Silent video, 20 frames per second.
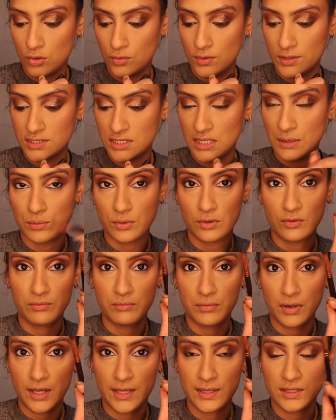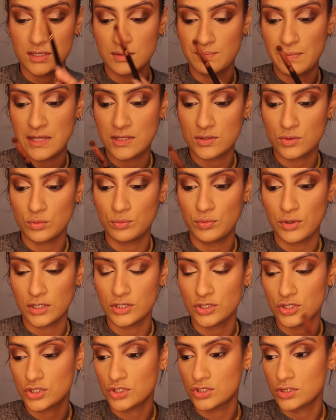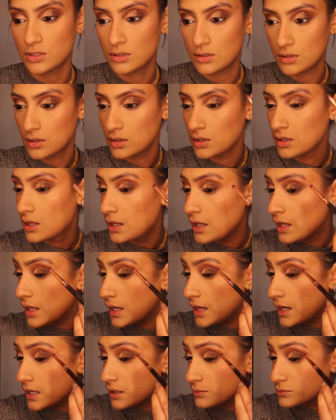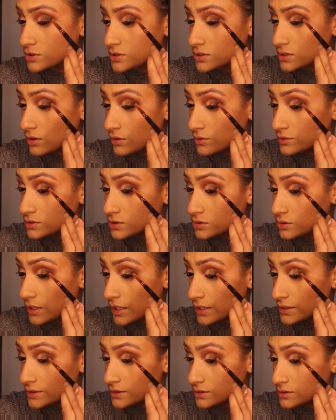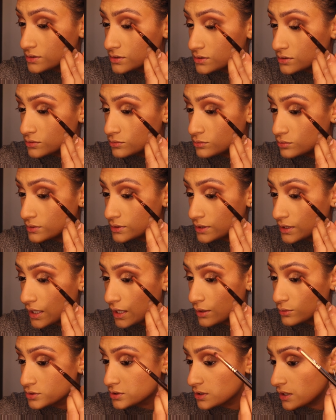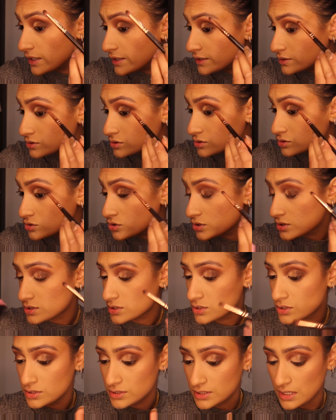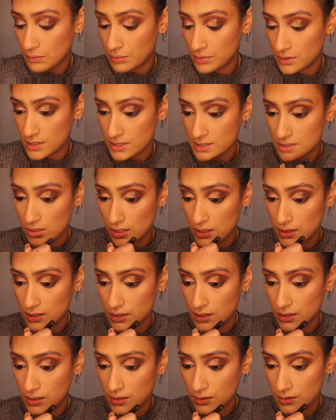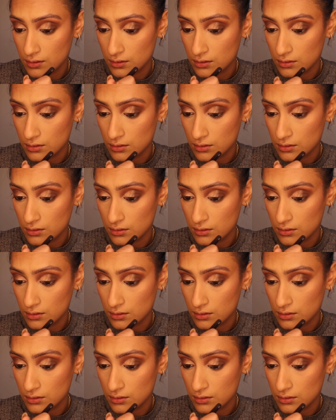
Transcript: on the tip of my pencil brush. And I'm just going to add it to the outer edge just to deepen it slightly.